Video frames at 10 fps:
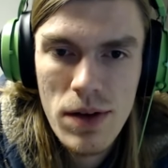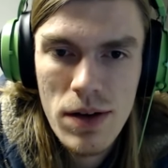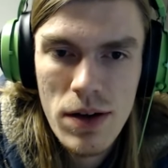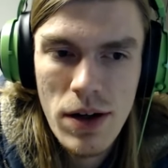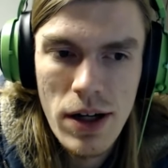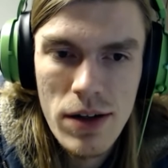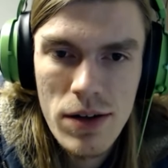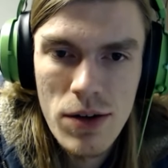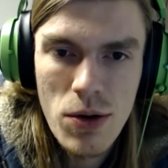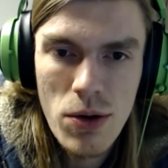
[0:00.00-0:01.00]
Alright,
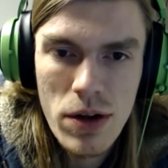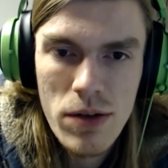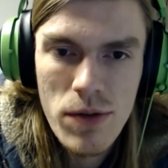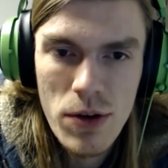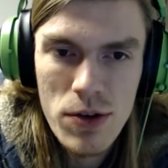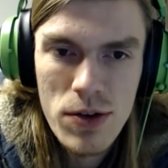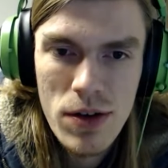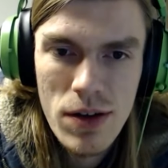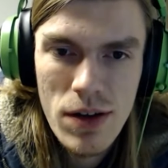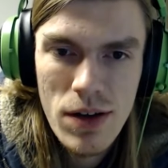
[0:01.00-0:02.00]
new goal, getting first.
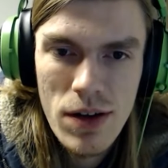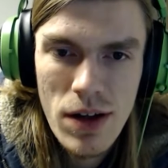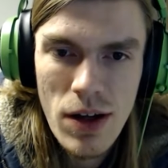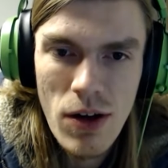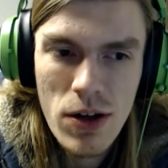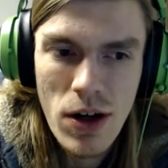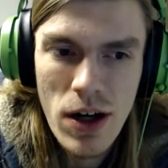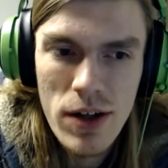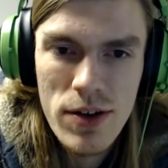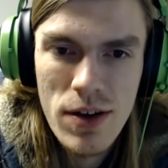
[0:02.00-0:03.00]
At all
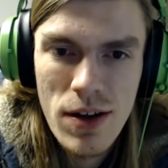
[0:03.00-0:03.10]
costs.